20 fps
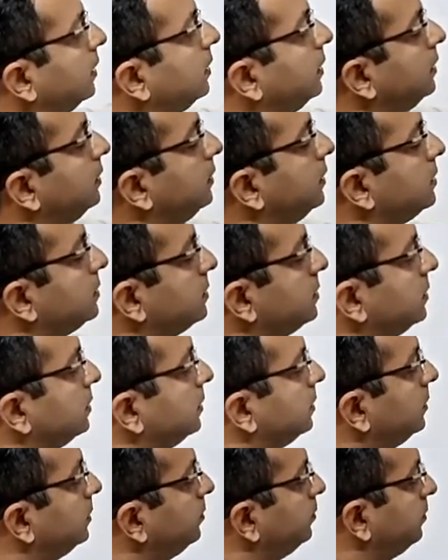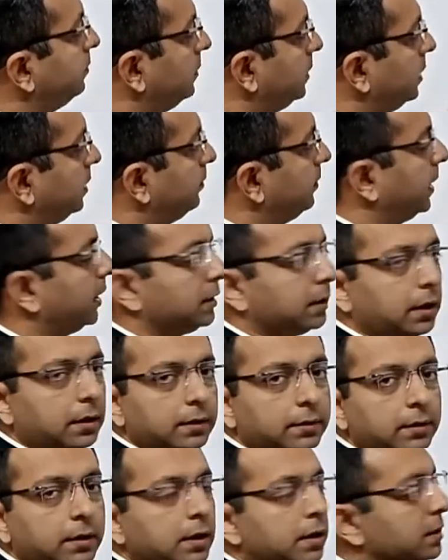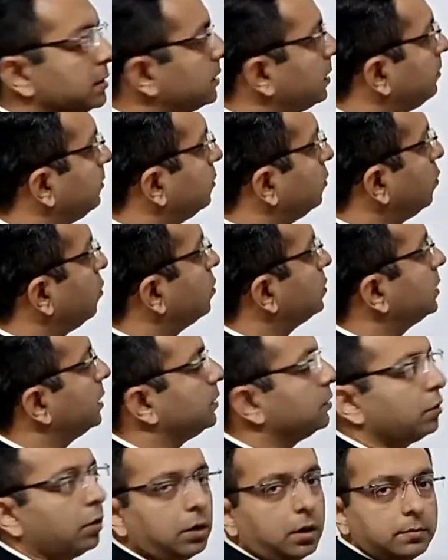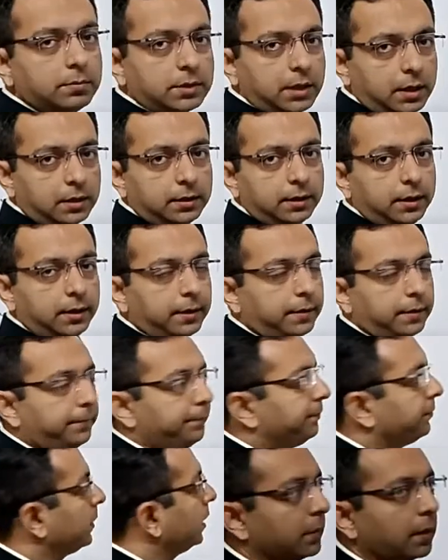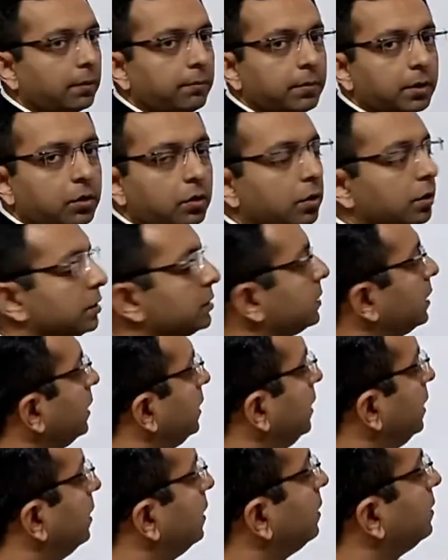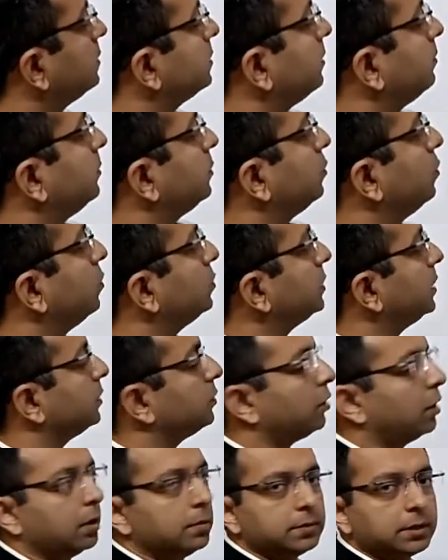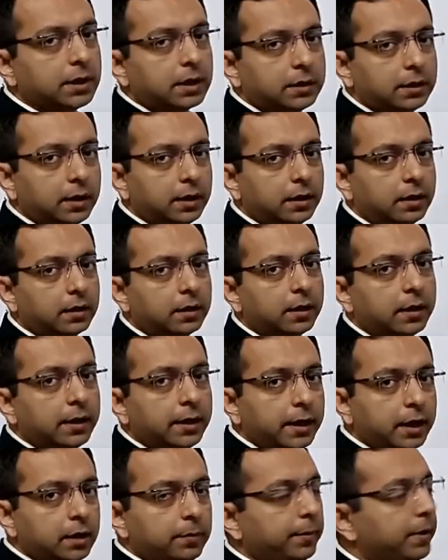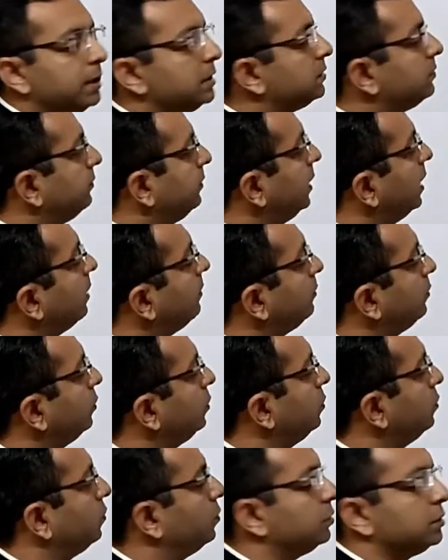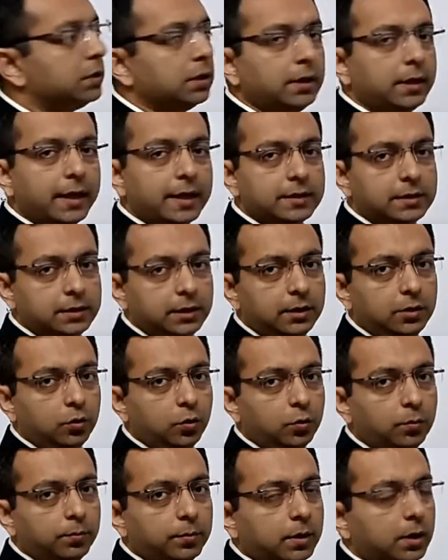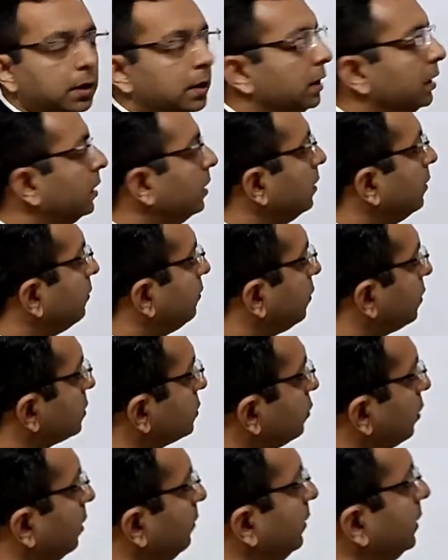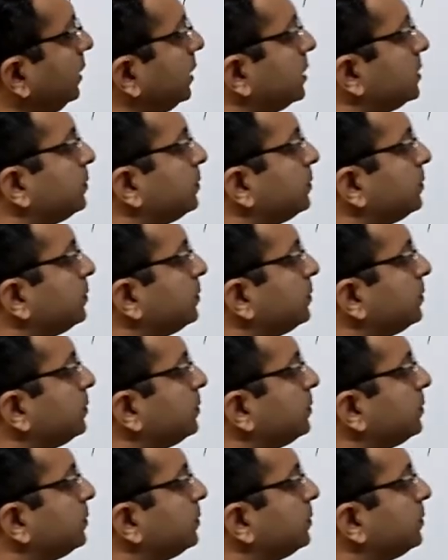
in this pattern, some rows and columns are there. Because here some rows and columns are there, it means we have to use nested loop. For solving this